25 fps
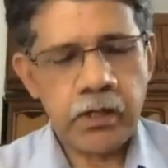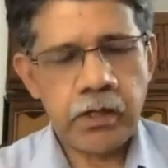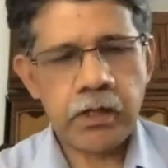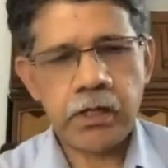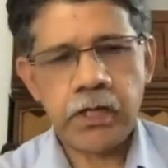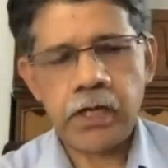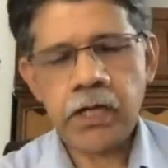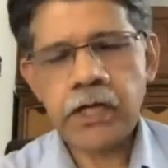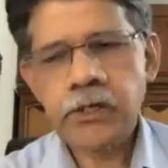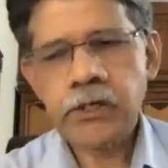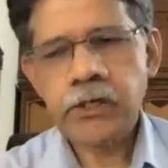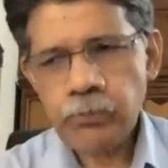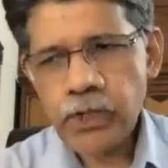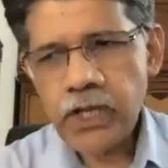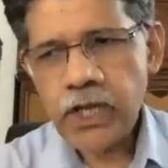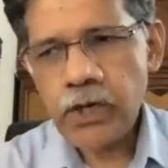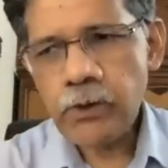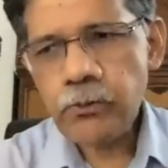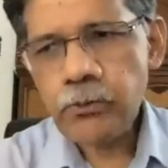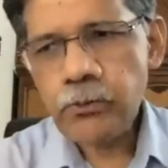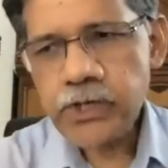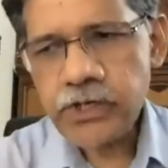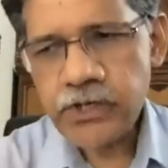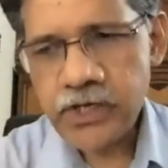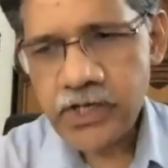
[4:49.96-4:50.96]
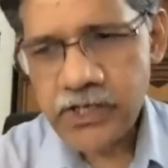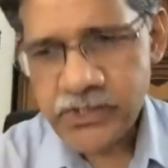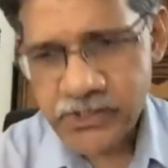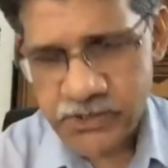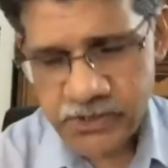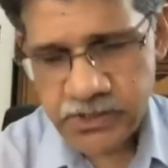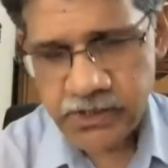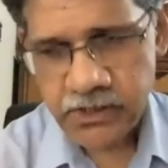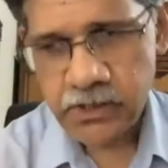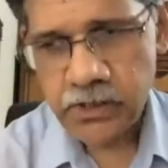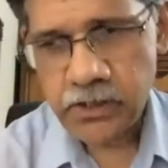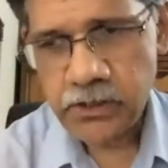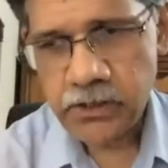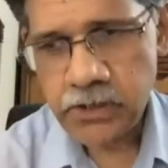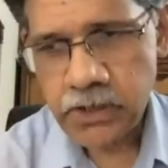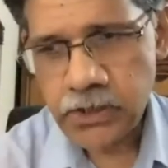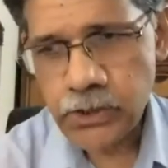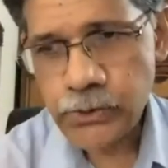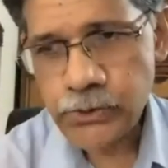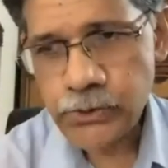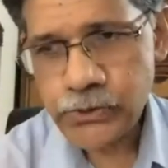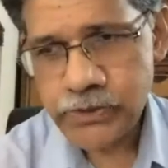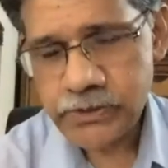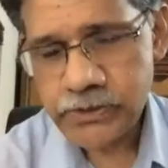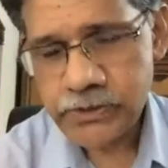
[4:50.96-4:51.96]
And we have witnessed the
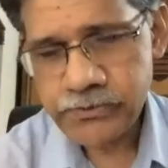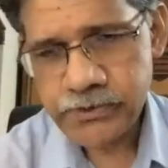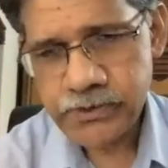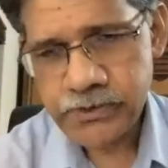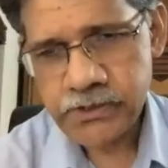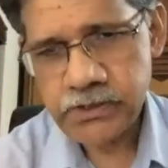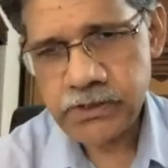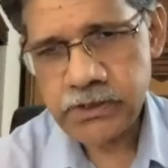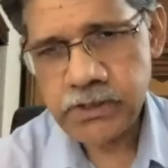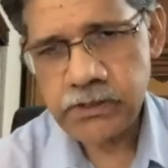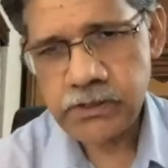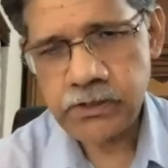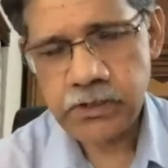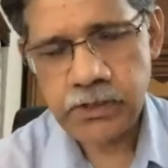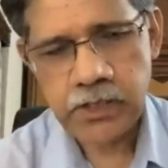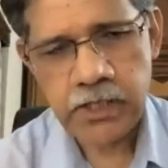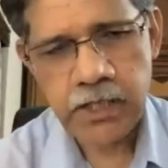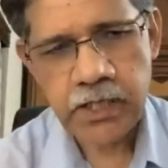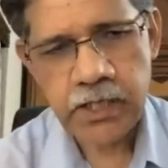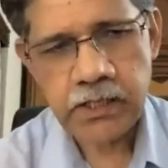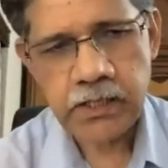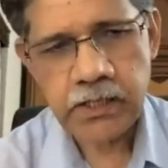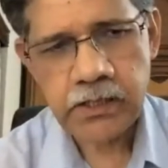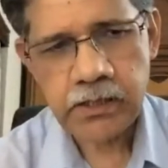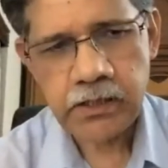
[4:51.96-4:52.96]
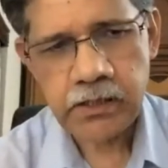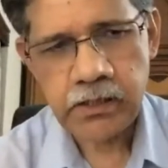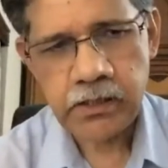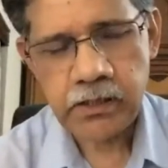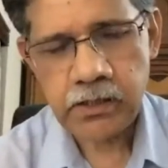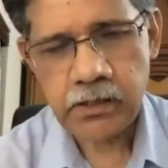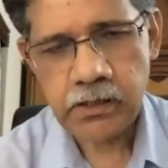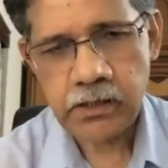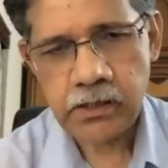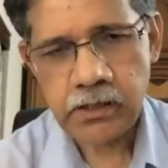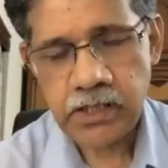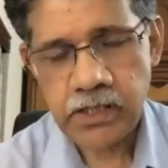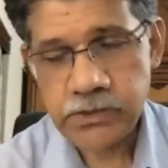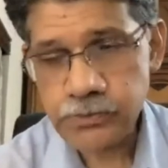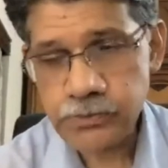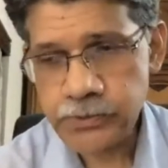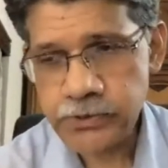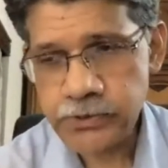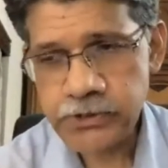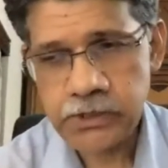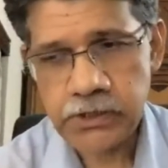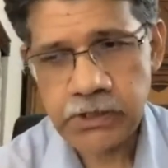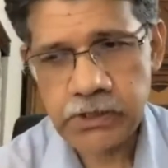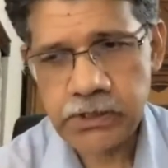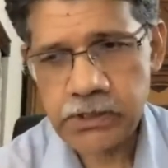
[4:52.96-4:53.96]
use of the data,
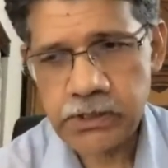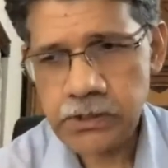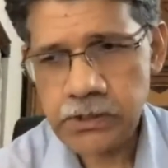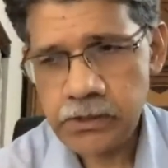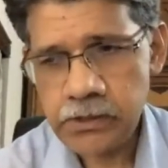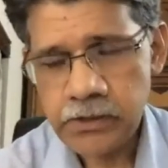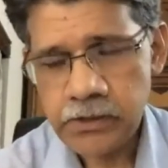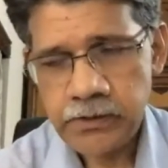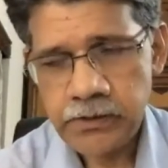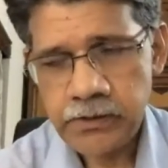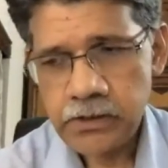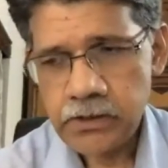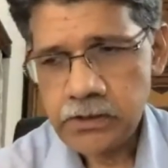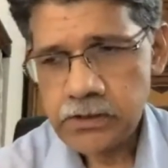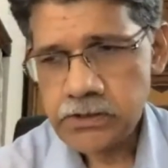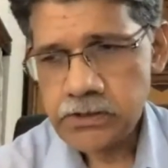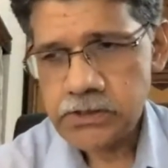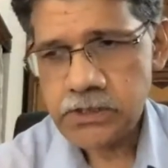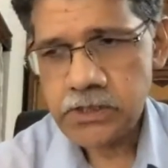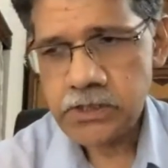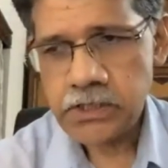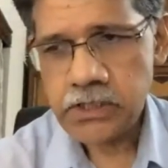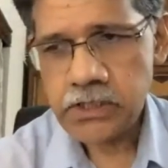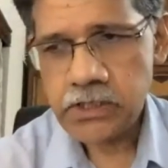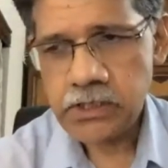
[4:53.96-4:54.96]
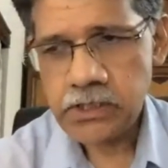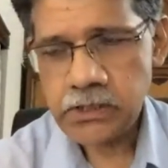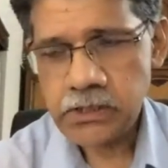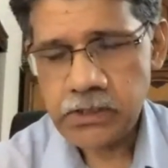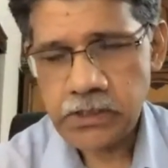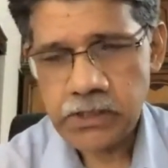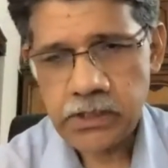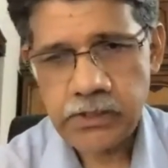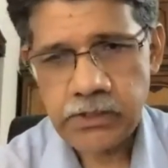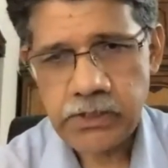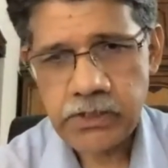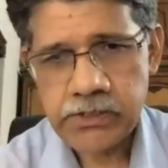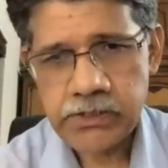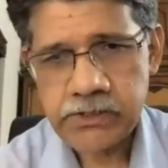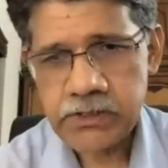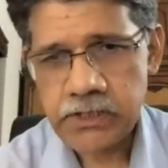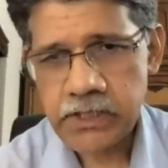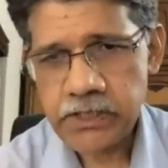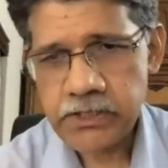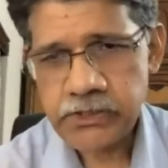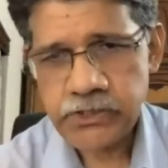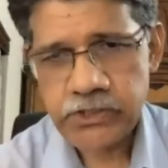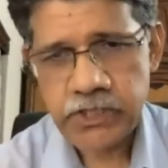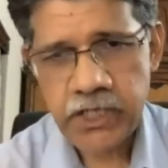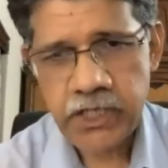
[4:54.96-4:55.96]
especially say in countries
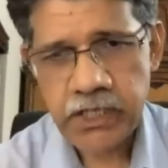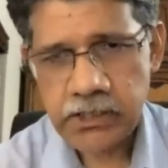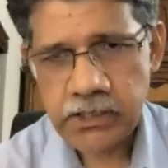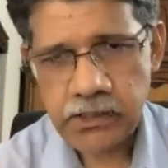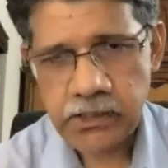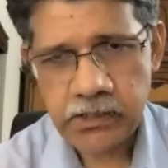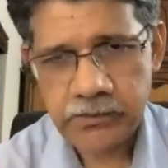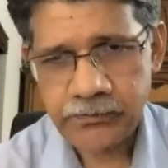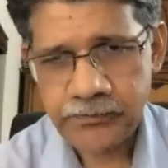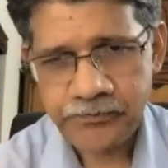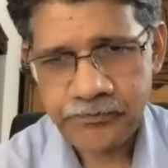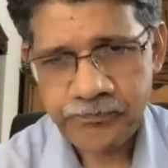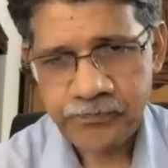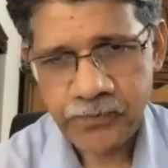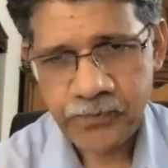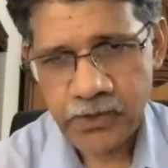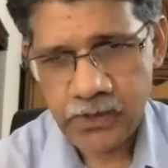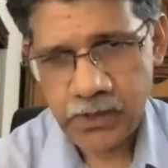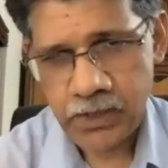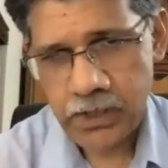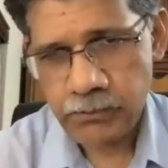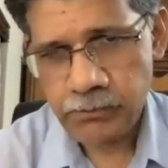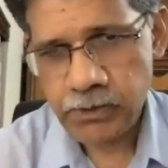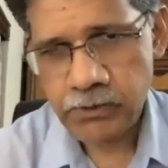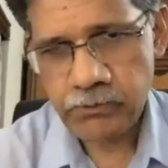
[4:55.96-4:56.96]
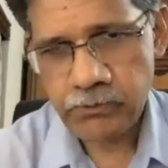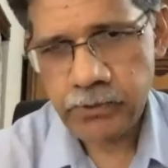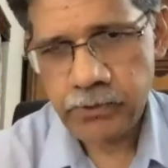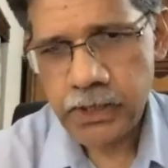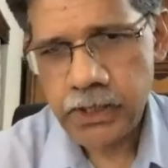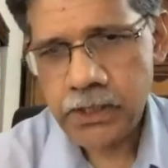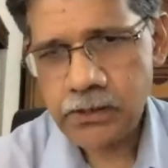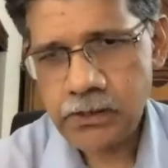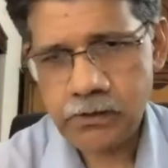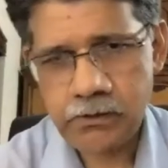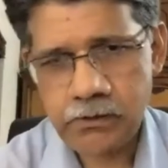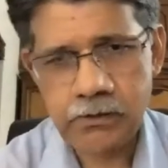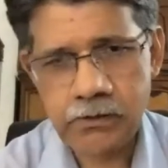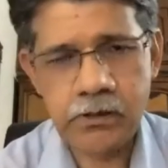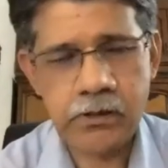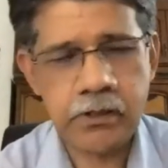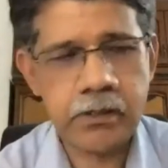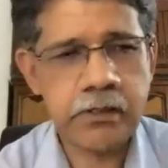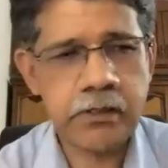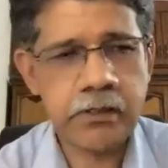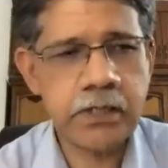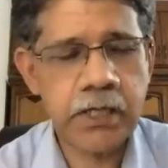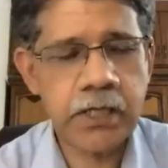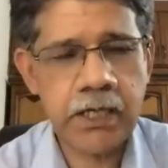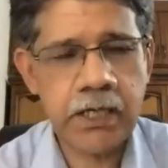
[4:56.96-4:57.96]
like China, I mean, where
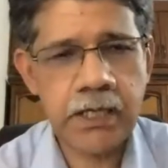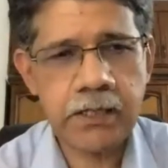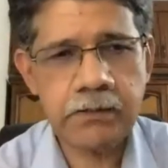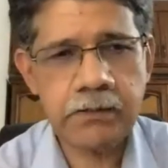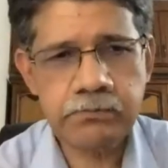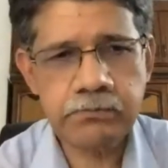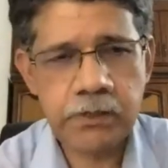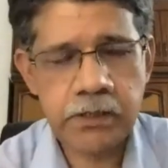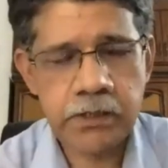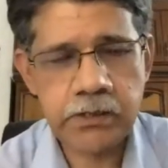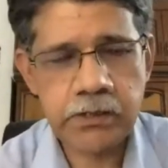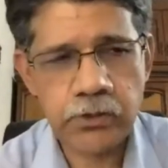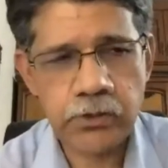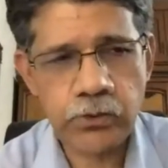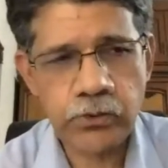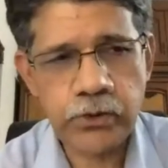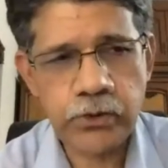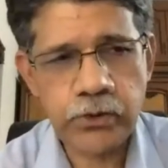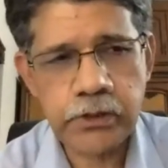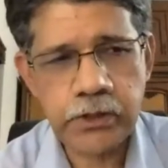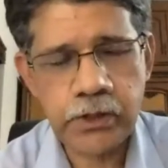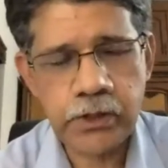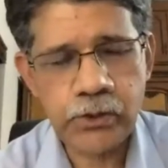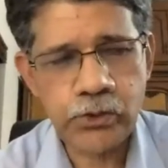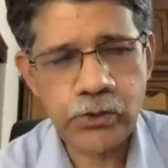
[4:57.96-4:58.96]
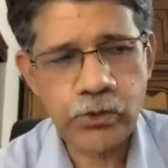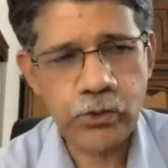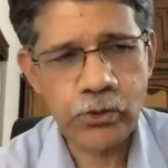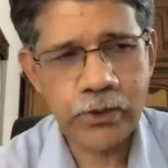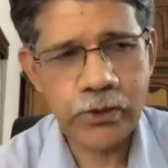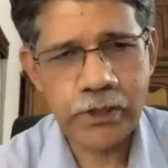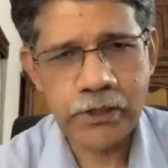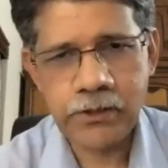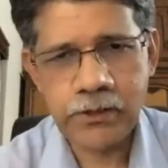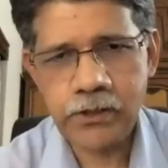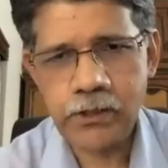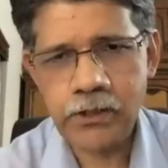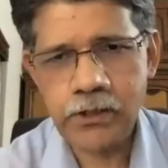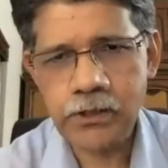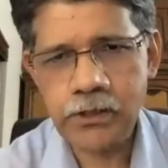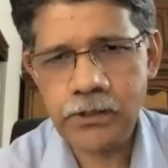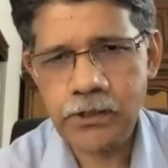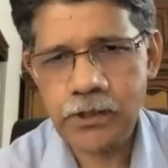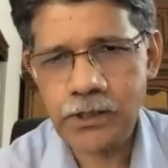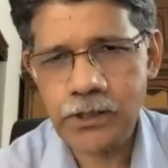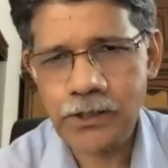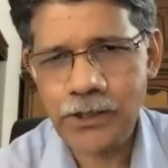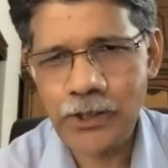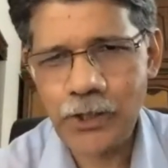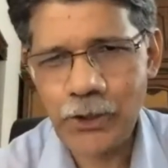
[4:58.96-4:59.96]
they have total control on the
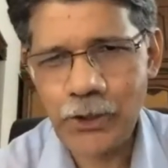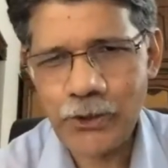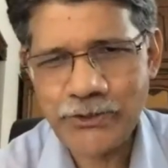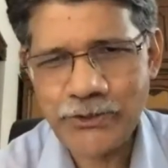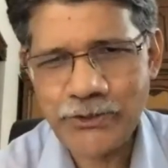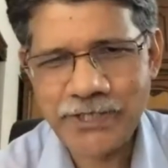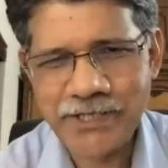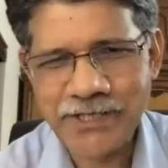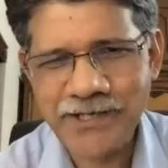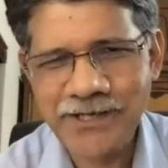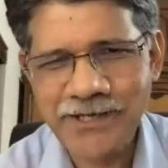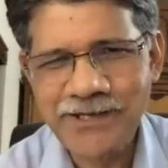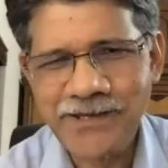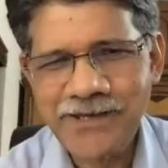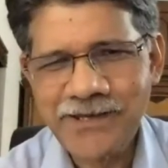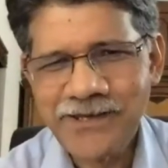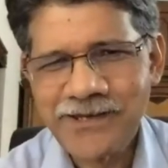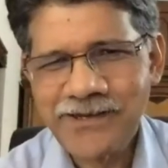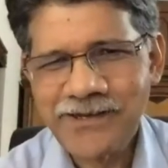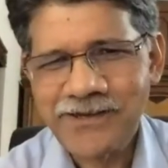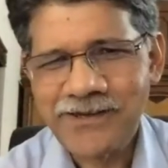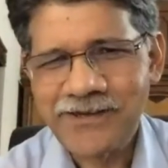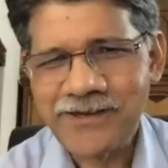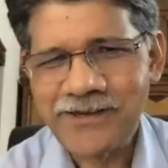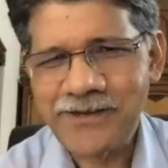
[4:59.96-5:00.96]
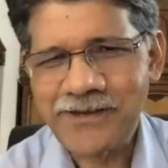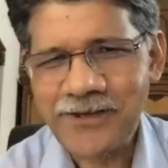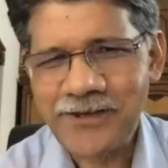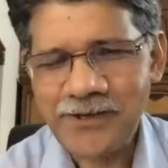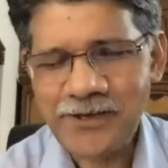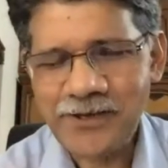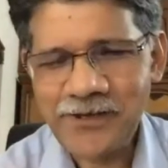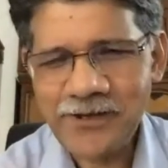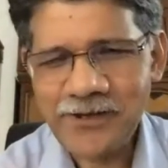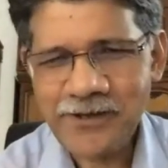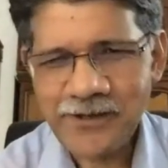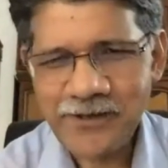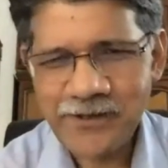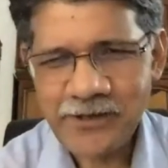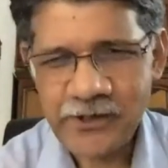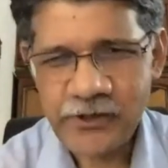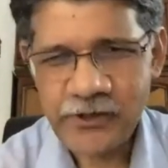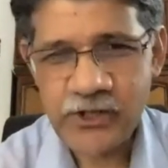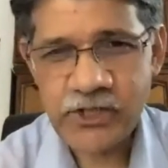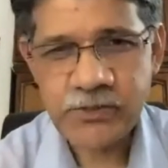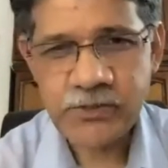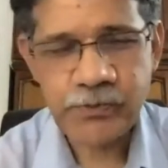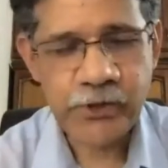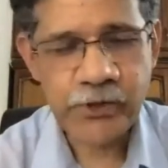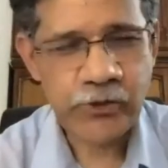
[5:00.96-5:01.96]
technology,
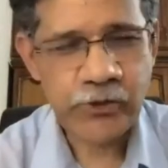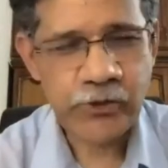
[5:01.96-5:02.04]
irrespective